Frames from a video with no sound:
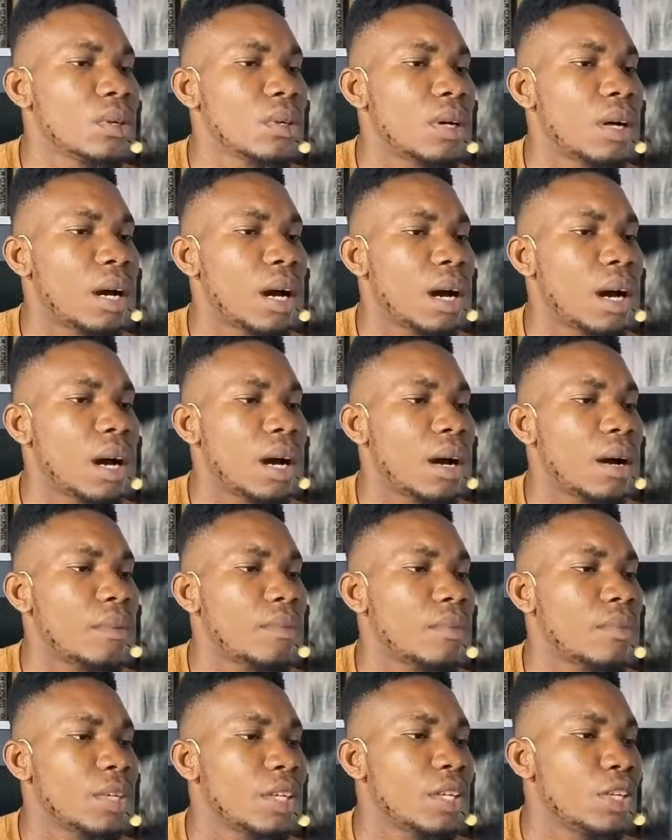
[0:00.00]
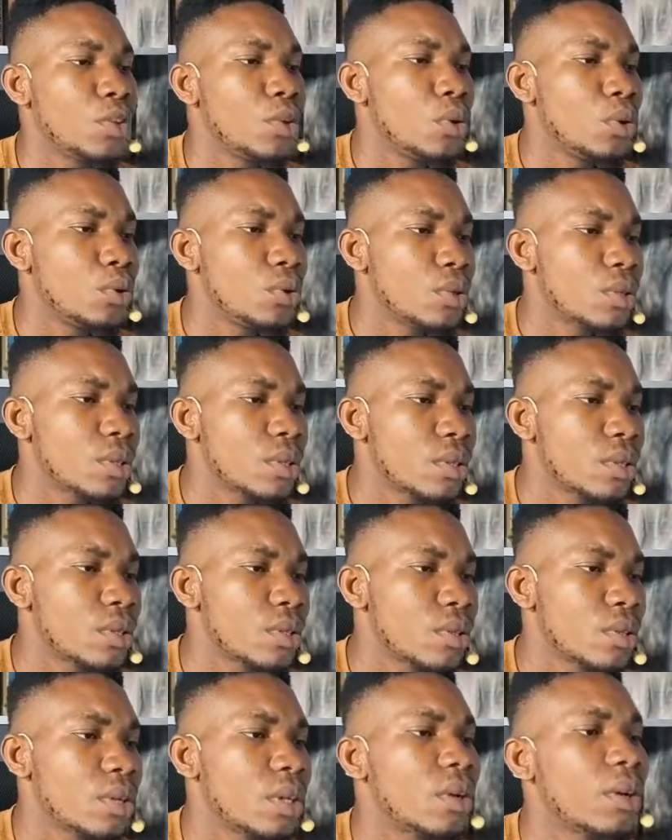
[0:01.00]
ketones.
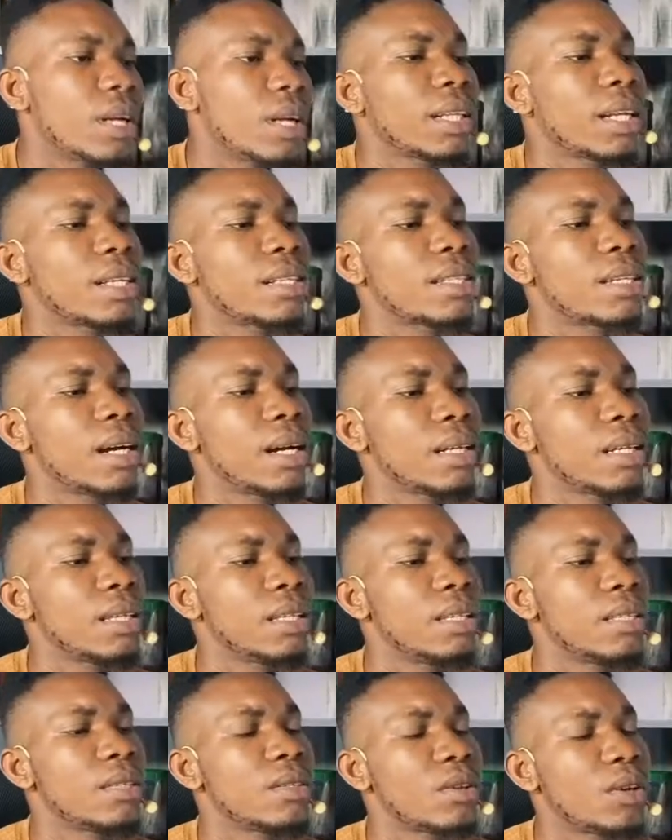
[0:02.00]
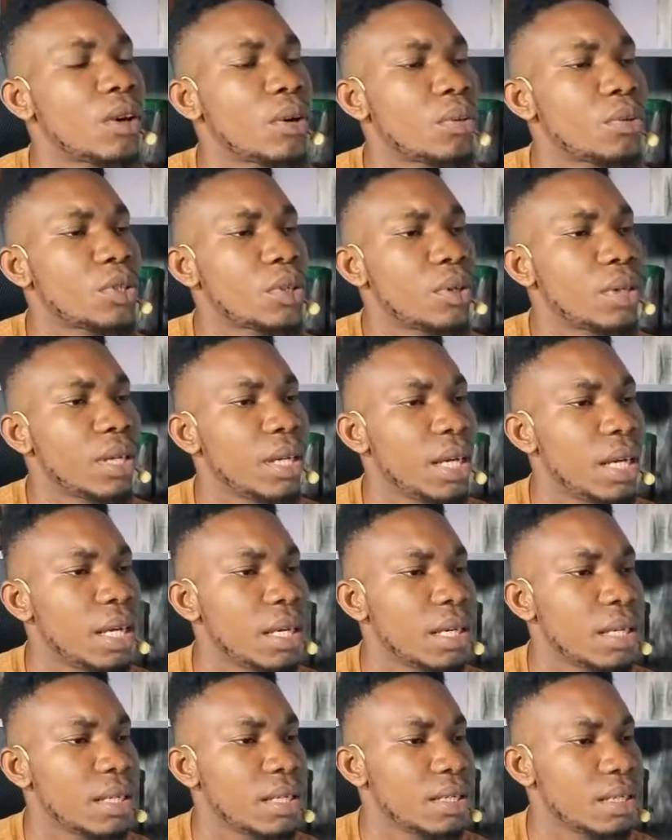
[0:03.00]
So the correct answer is option
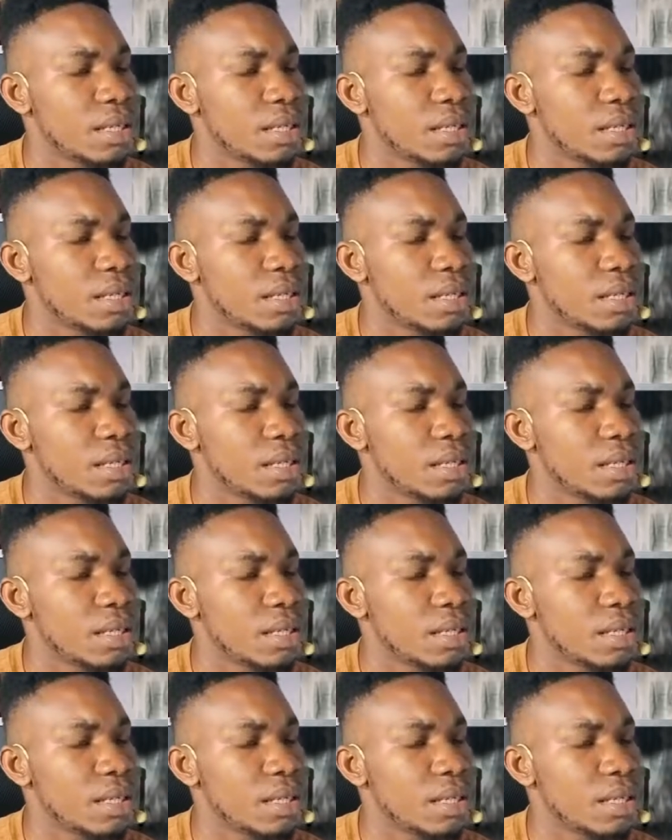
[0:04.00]
A.